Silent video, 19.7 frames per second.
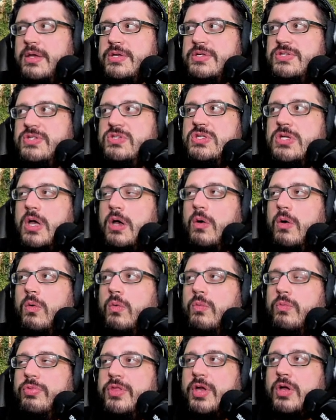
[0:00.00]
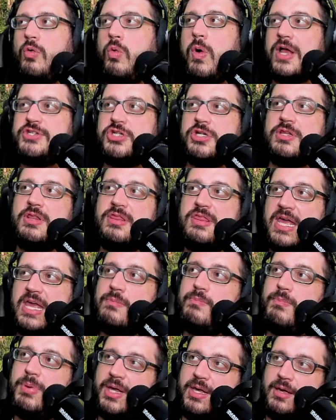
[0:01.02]
So the question
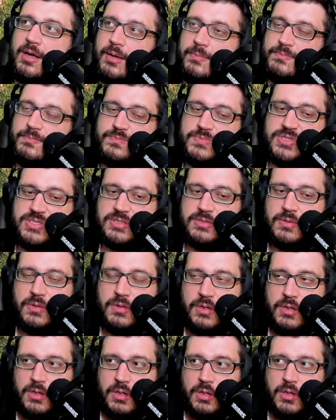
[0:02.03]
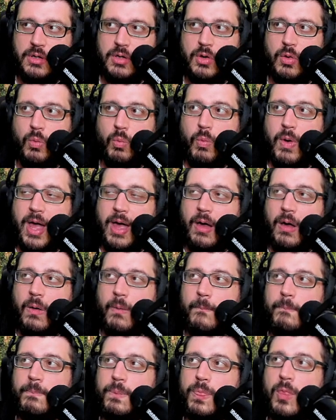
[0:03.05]
then becomes,
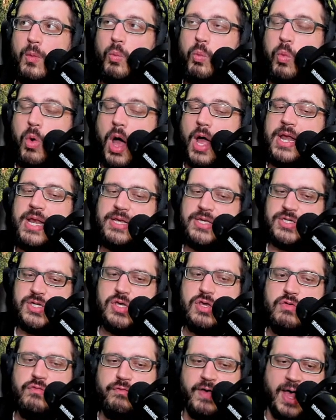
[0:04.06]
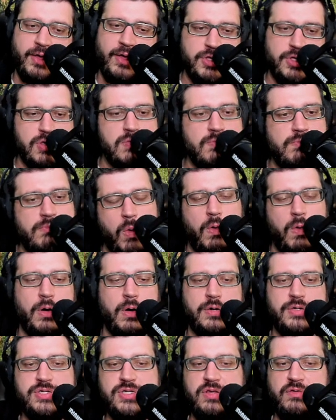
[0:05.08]
well, what do you value
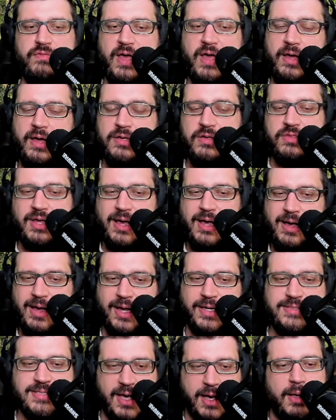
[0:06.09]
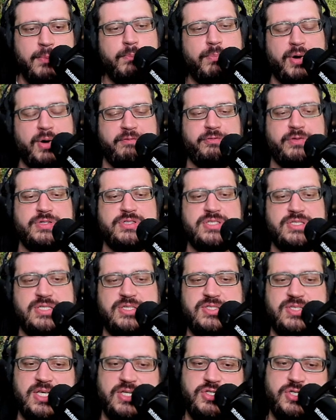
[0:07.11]
more? Do you value the high time preference
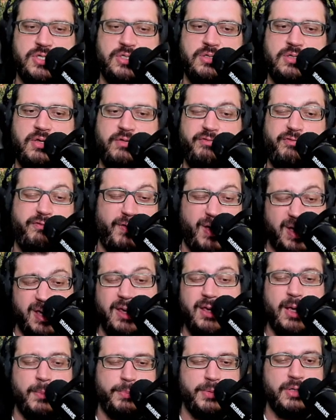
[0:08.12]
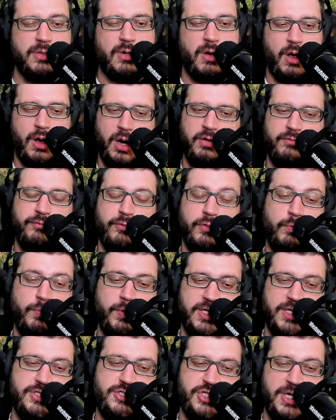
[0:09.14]
decision of fucking up your car for a
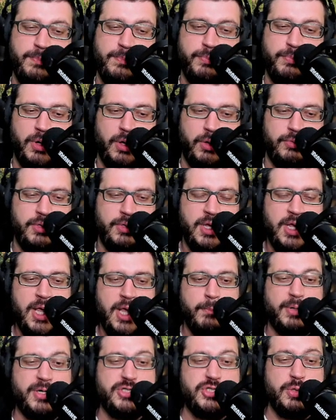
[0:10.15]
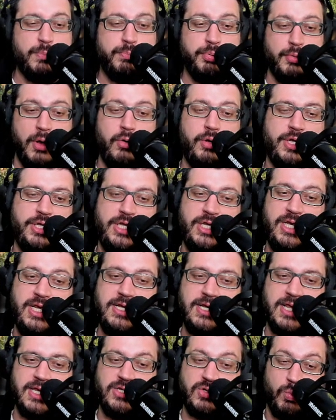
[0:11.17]
really cheap road because you're broke and you need
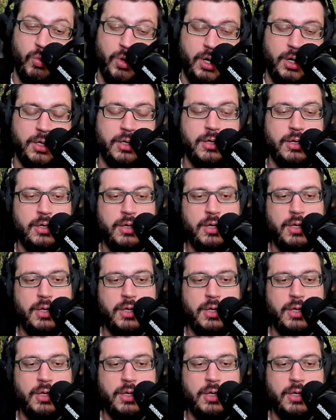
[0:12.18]
to get to work?